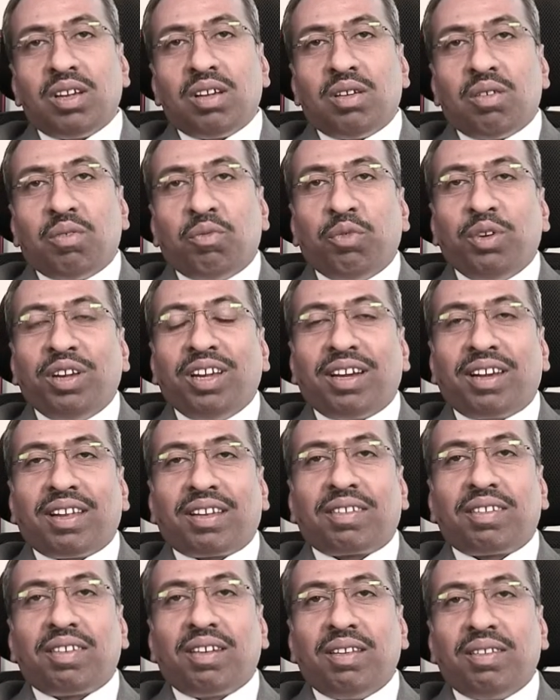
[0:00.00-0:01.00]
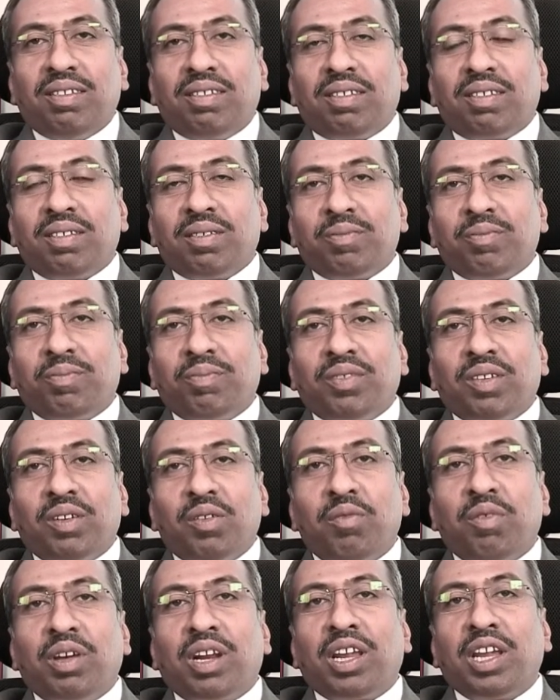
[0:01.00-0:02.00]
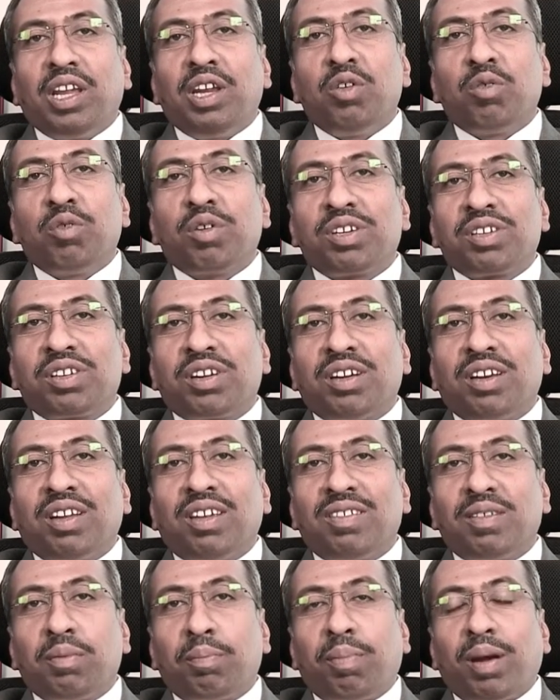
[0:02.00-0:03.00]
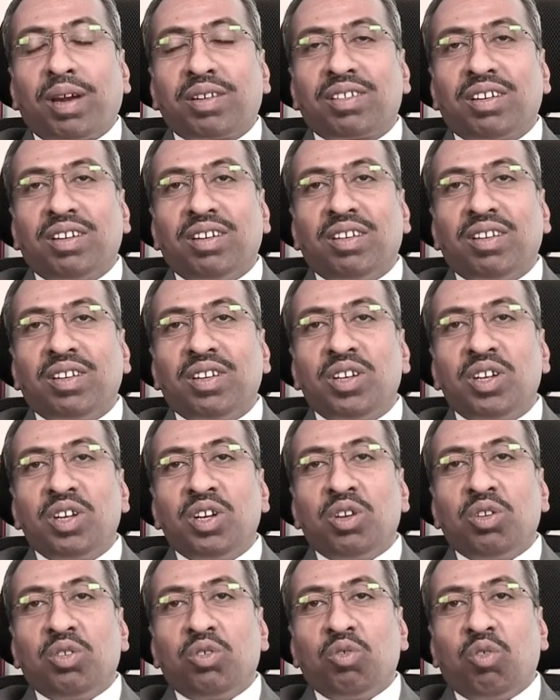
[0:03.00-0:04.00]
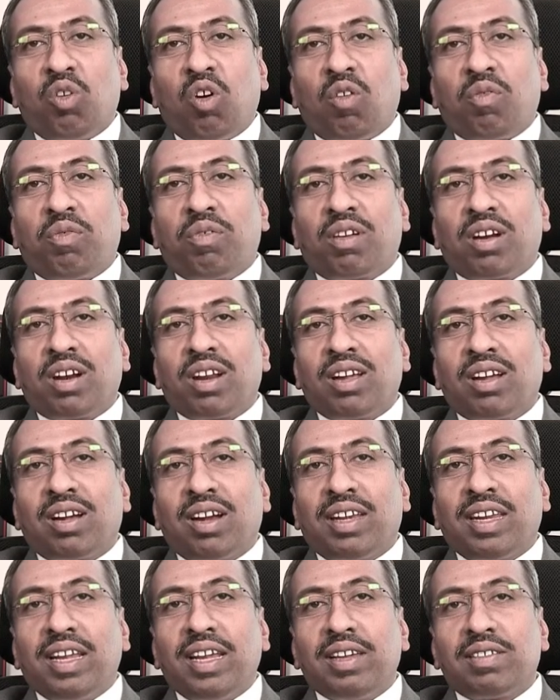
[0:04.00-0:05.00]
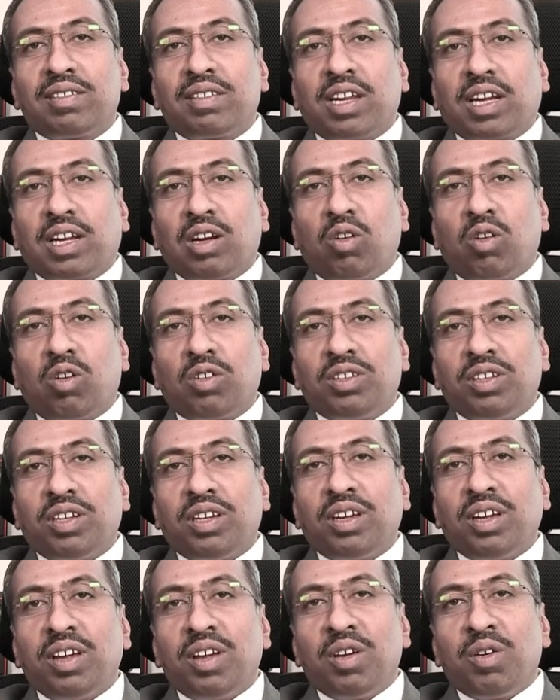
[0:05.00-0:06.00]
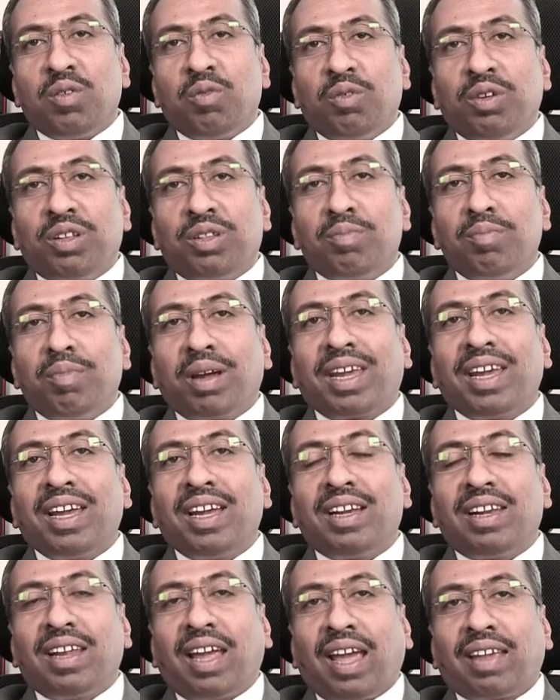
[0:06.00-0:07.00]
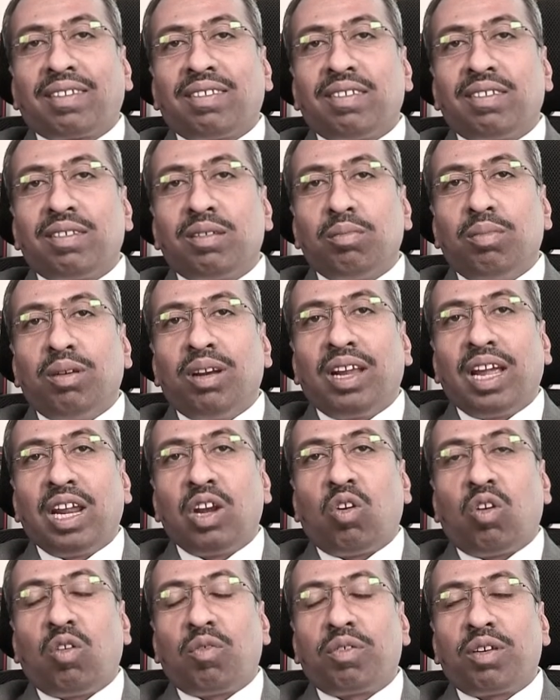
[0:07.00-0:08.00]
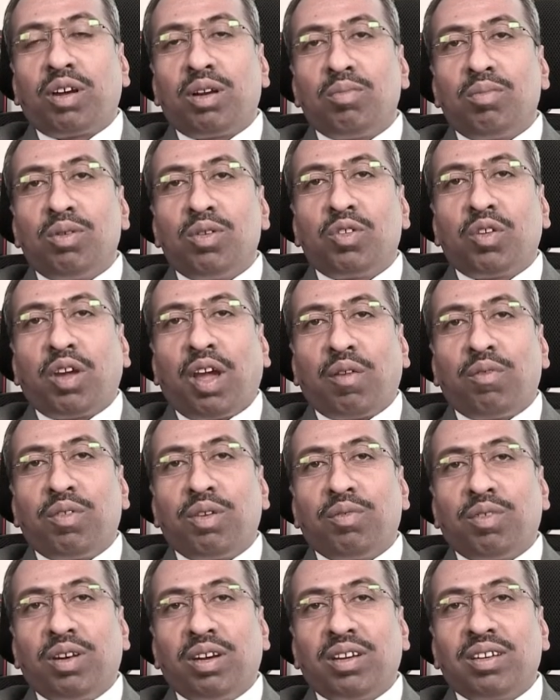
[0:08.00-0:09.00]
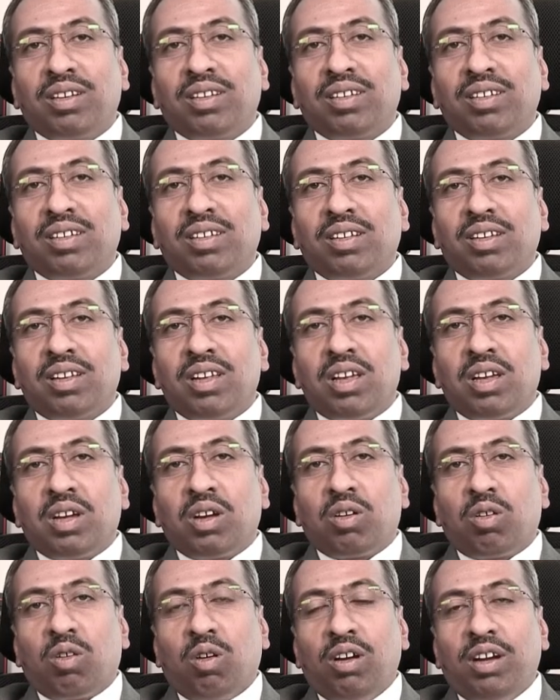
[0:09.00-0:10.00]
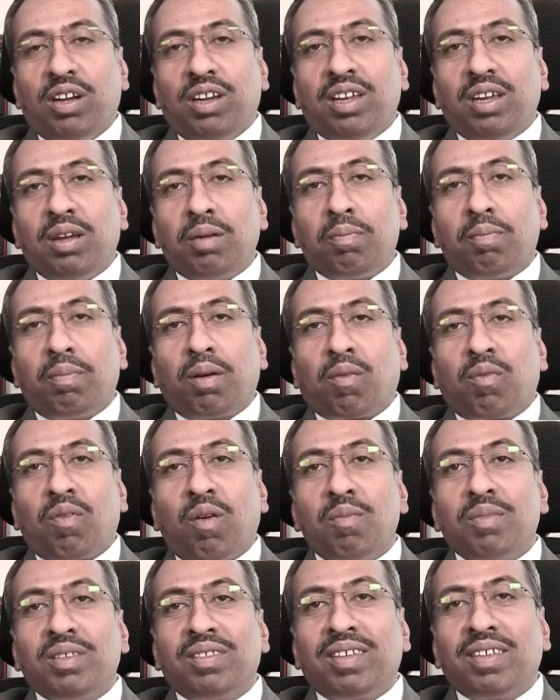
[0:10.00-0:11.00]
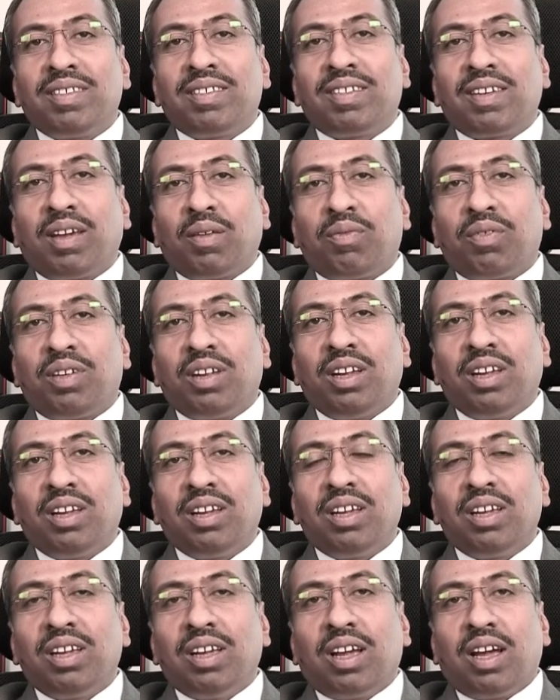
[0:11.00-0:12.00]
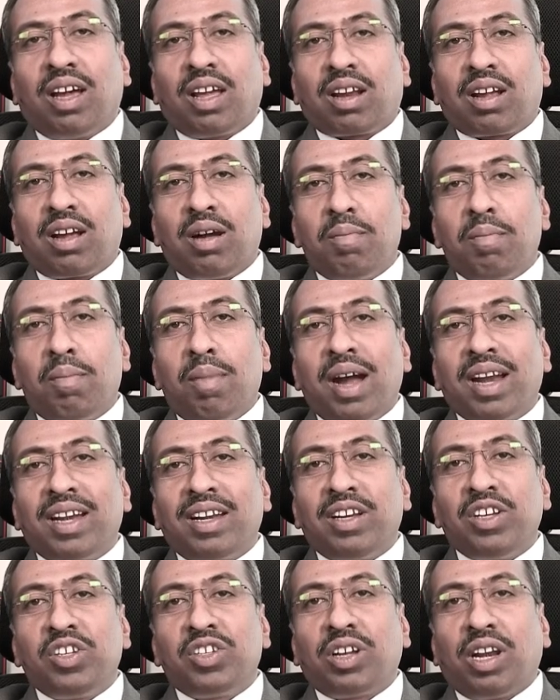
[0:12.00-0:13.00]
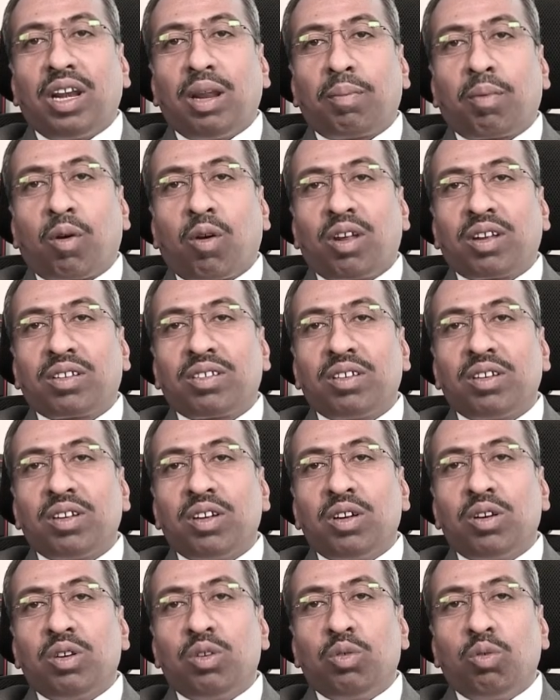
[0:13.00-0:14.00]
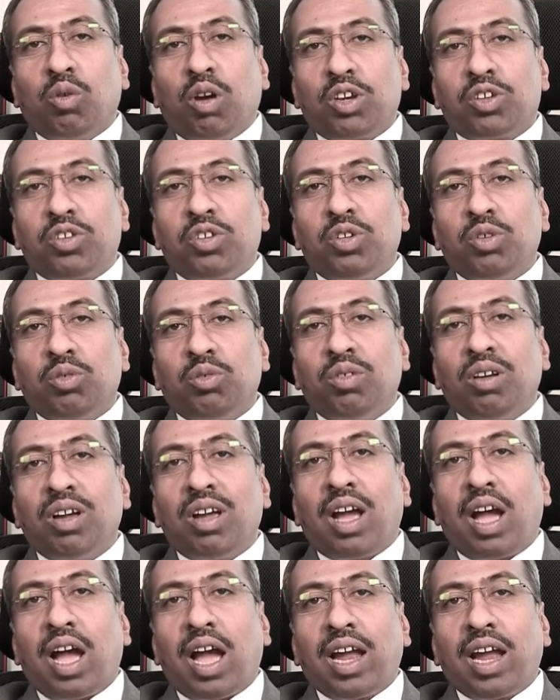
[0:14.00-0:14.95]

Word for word: We at XcelLance, where innovation is a passion, to offer cutting-edge technology with making it accessible and affordable to everyone. Quality, performance and safety are combined in Shalya products to achieve high